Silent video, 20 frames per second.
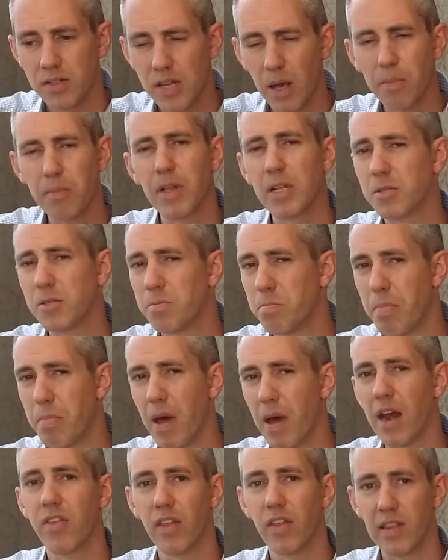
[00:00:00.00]
Something that's
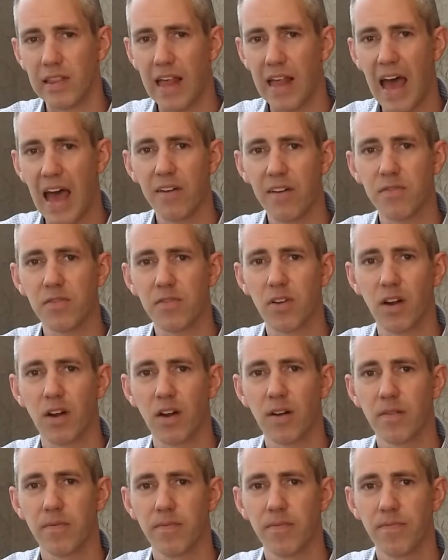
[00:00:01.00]
better than
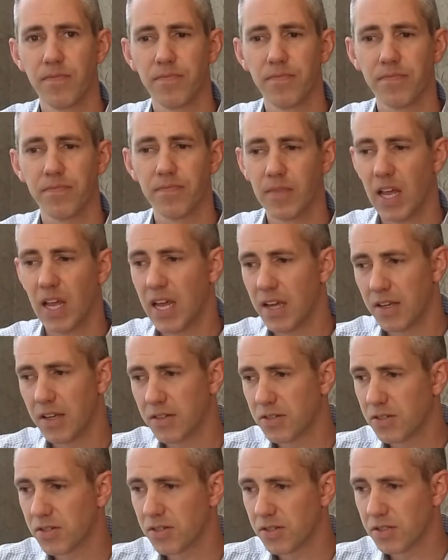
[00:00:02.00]
laughter
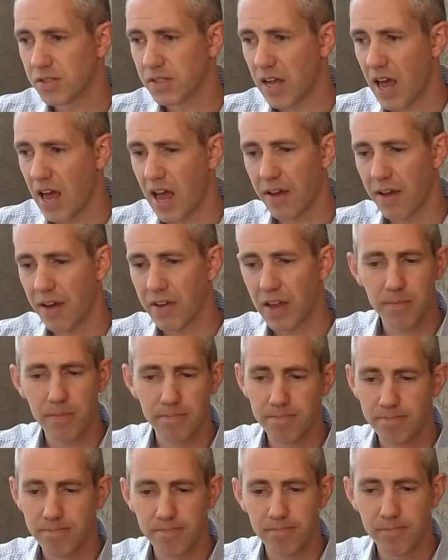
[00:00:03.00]
is to have
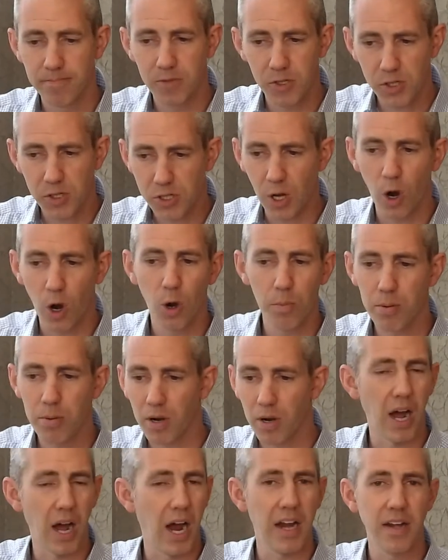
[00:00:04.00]
a
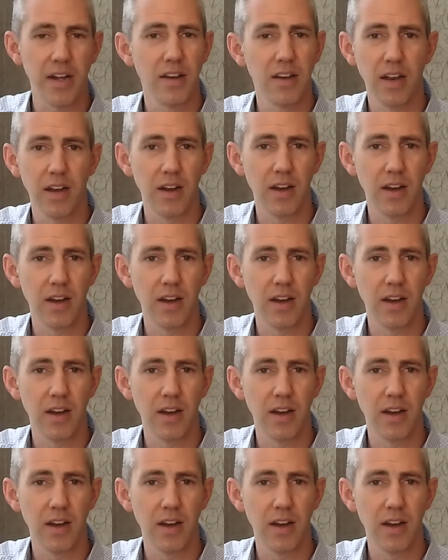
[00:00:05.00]
sober-minded